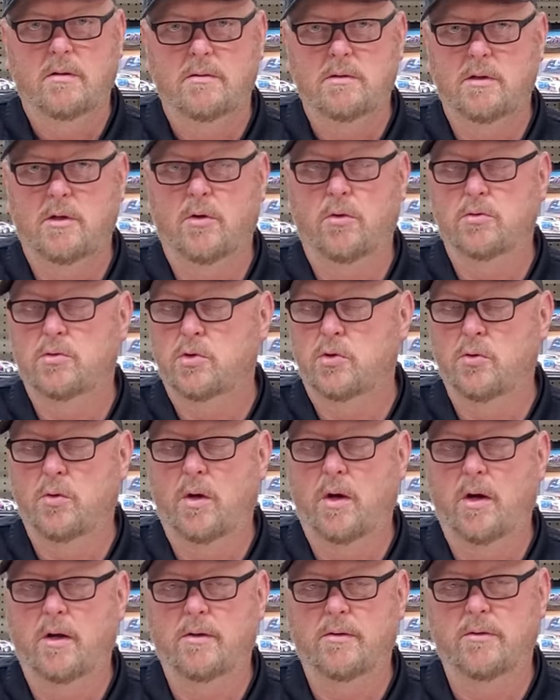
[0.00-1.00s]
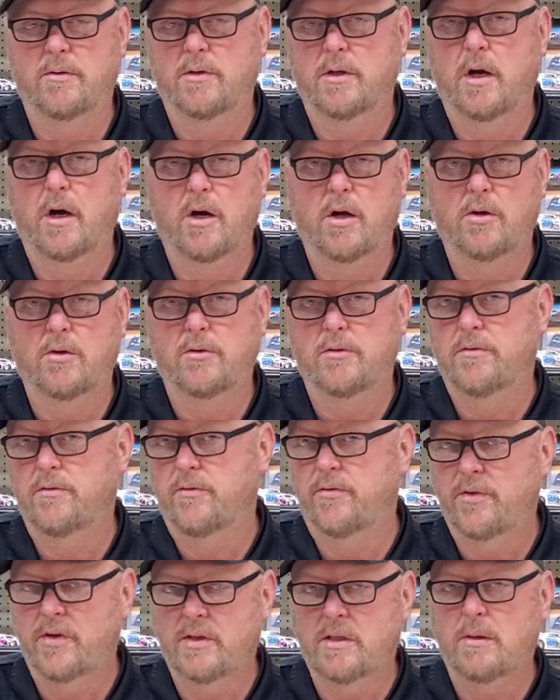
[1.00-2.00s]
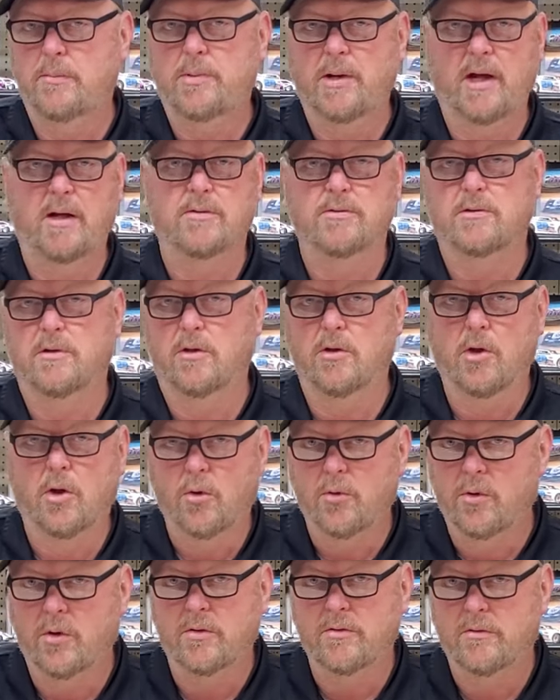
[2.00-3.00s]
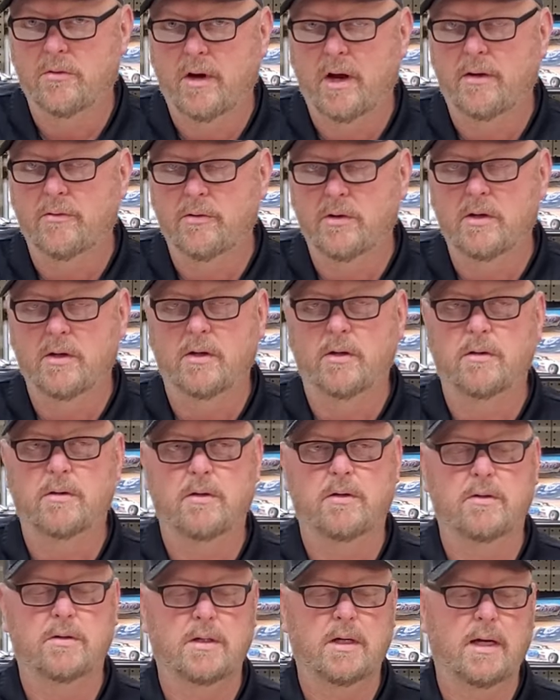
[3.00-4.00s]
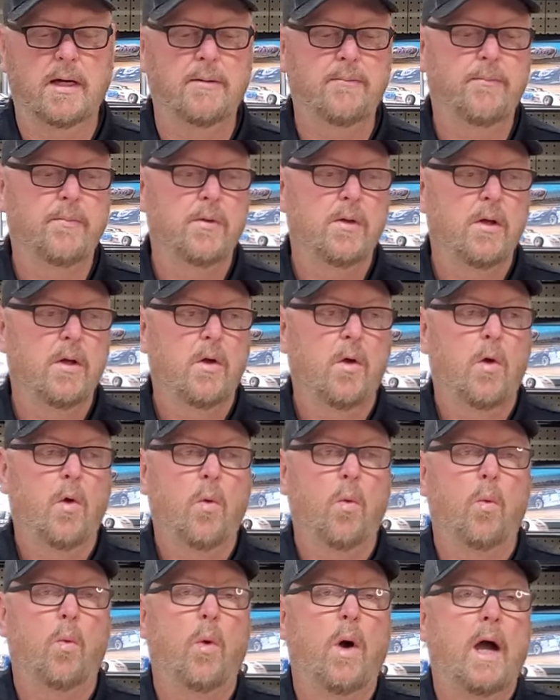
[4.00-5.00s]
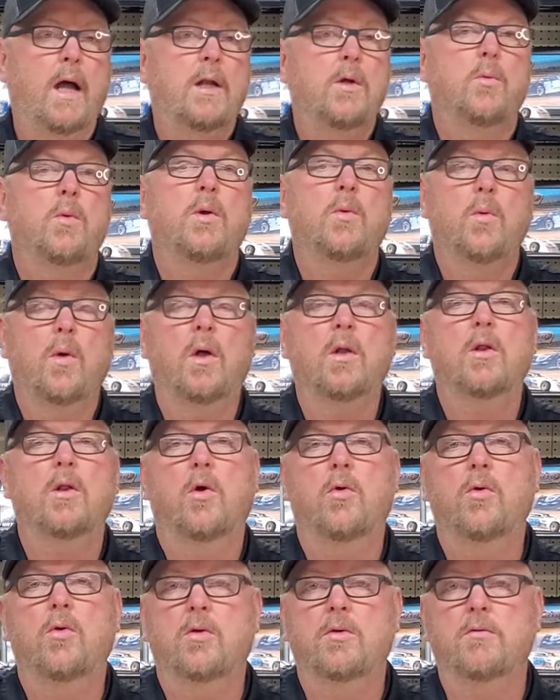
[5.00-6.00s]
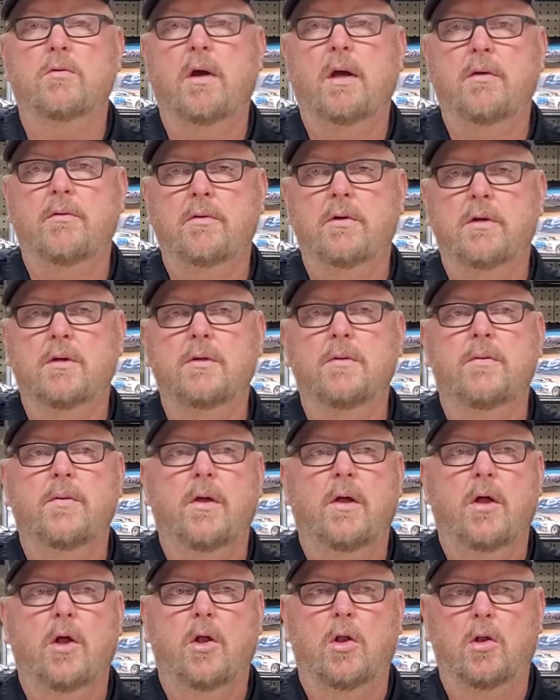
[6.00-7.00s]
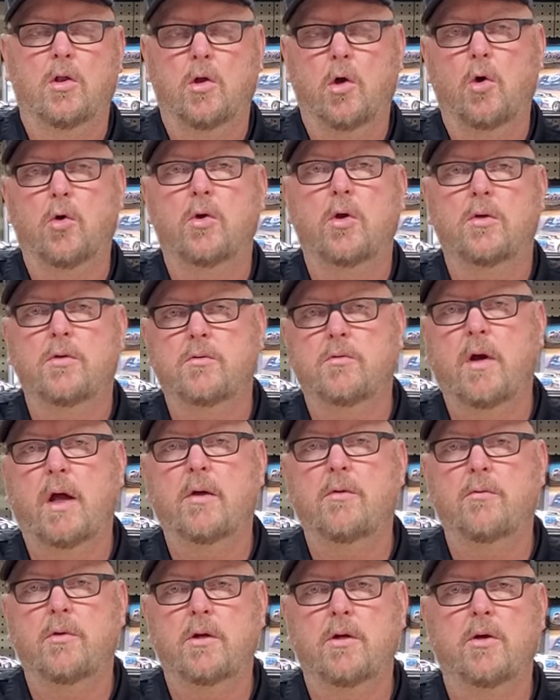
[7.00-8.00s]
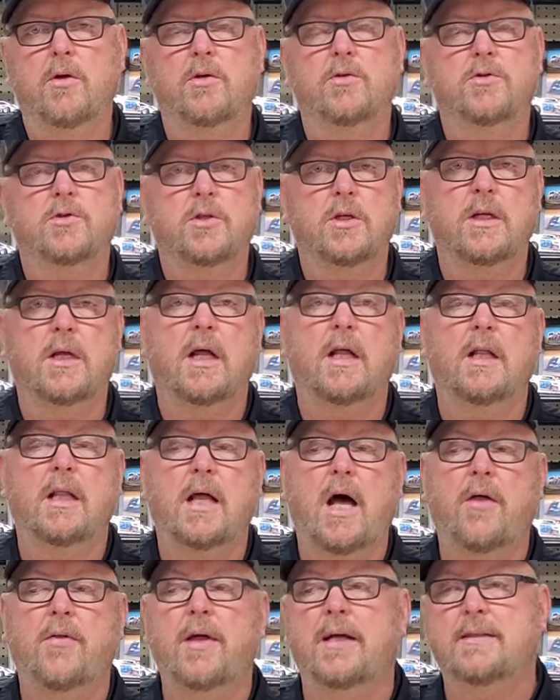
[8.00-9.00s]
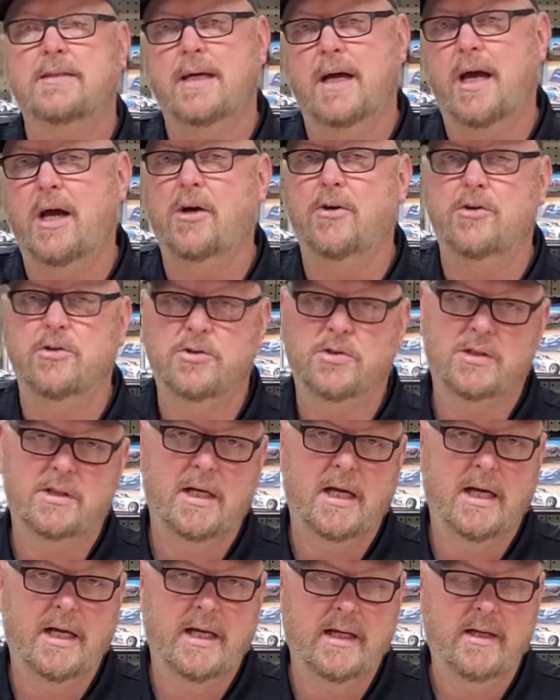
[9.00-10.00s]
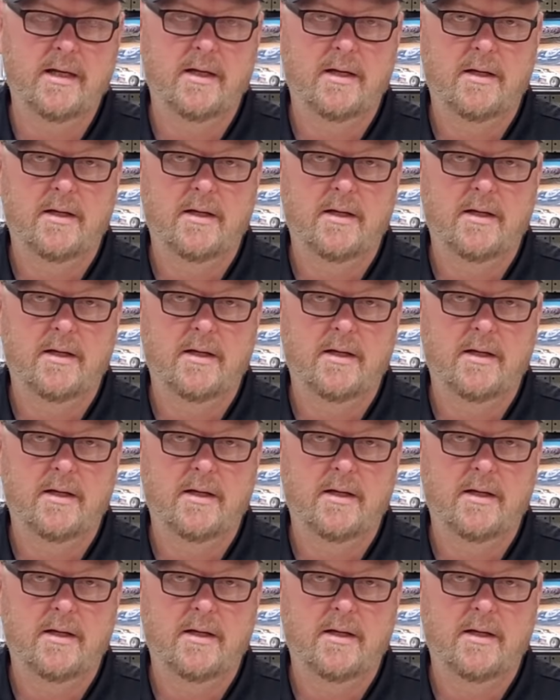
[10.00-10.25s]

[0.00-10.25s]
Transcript: 200, 150 pounds of load on the right rear, okay? Why do we want load on the right rear? Load on the right rear is going to allow that tire to stay